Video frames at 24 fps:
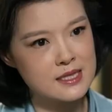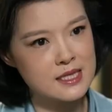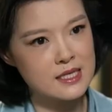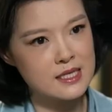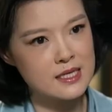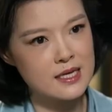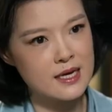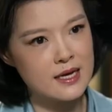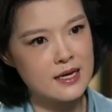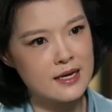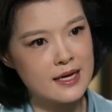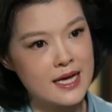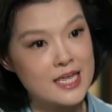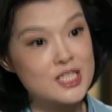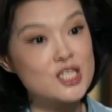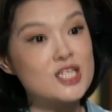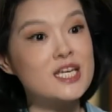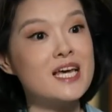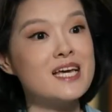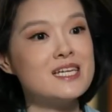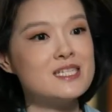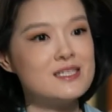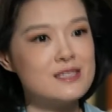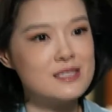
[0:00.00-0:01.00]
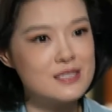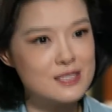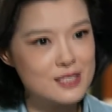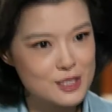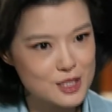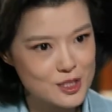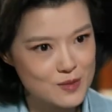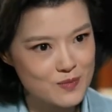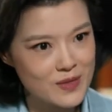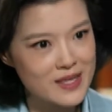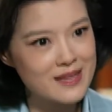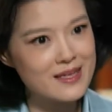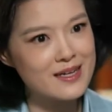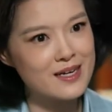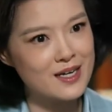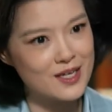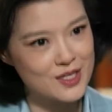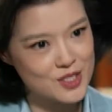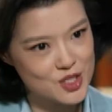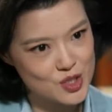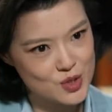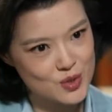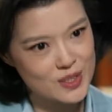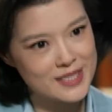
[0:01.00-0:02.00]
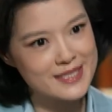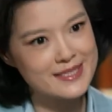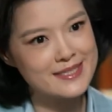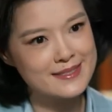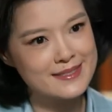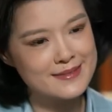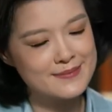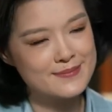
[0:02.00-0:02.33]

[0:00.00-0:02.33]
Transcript: the education system in the country?